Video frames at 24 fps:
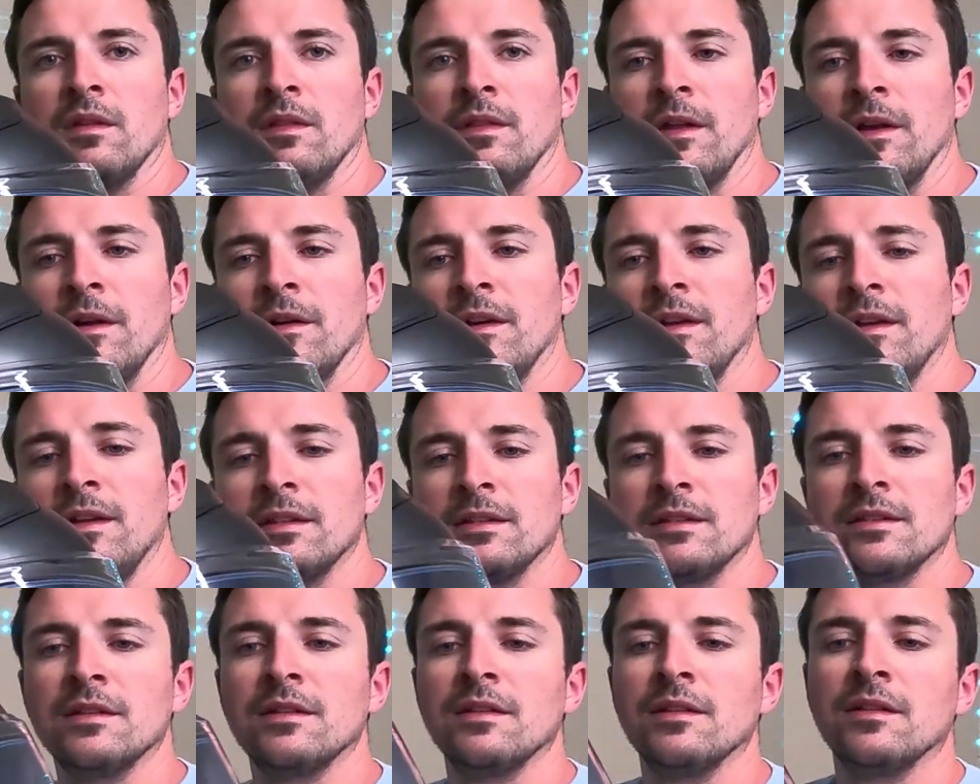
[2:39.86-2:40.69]
There it
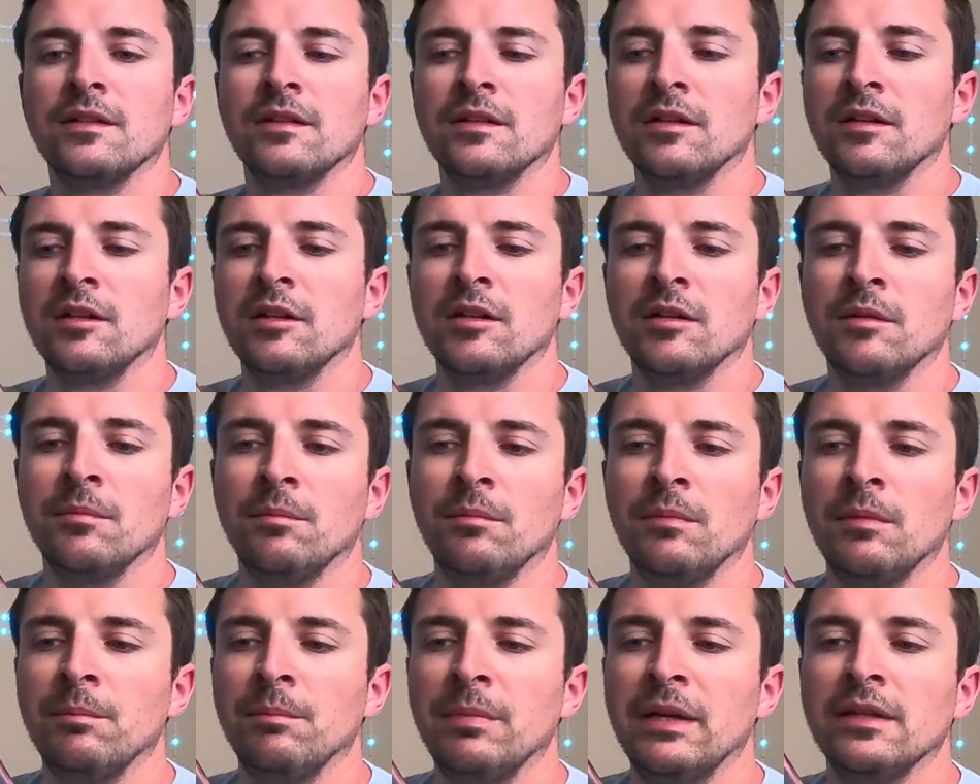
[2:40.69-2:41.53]
is.
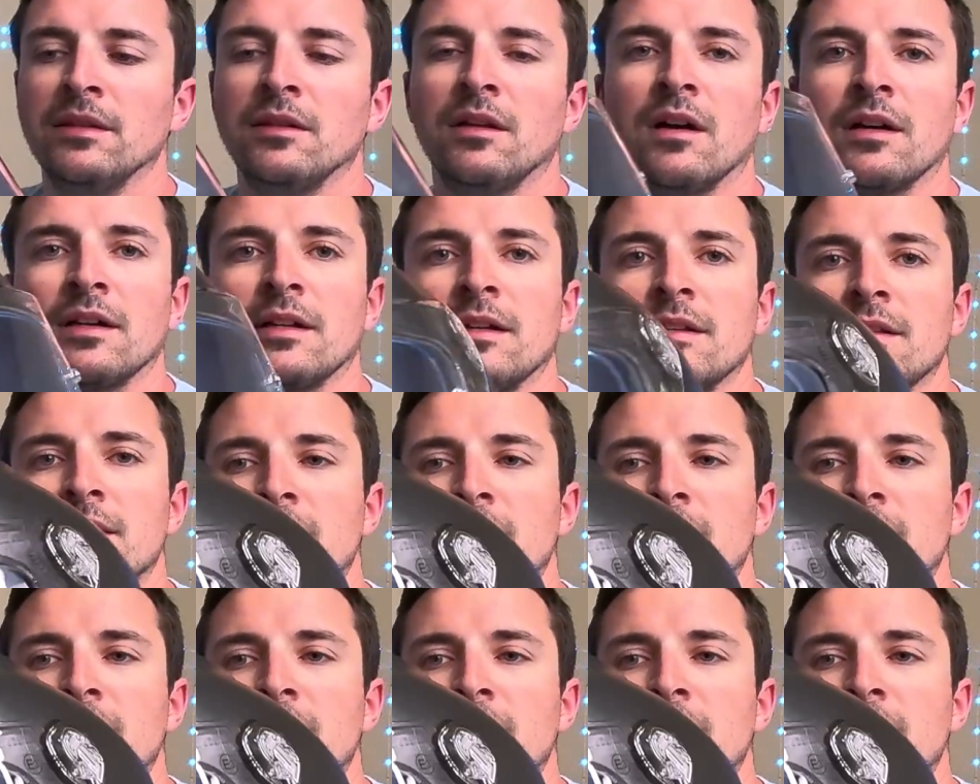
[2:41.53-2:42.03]
Pinlock